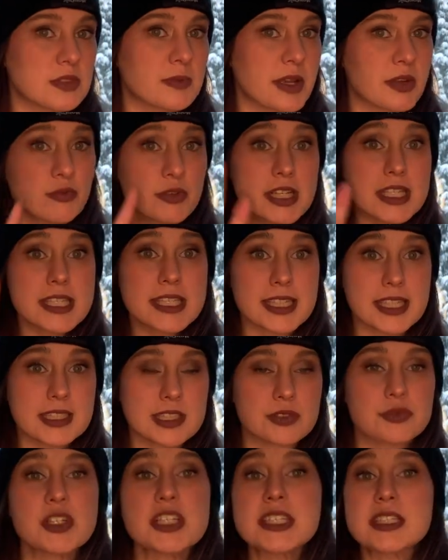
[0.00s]
are my recent
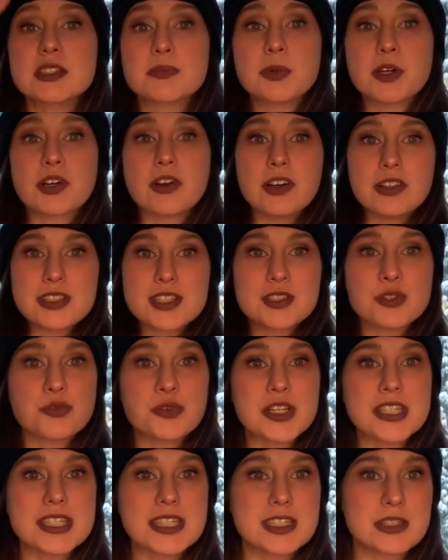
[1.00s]
recent book hauls. This is a
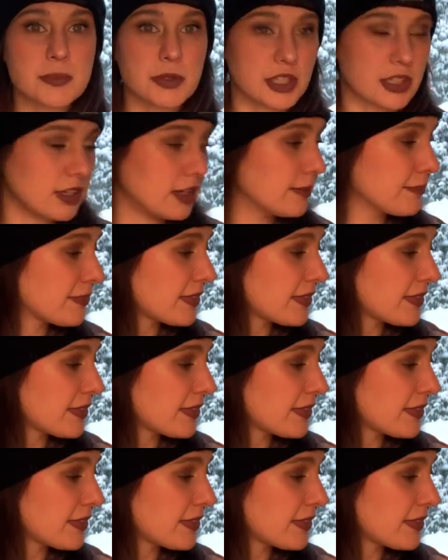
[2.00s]
recent book haul.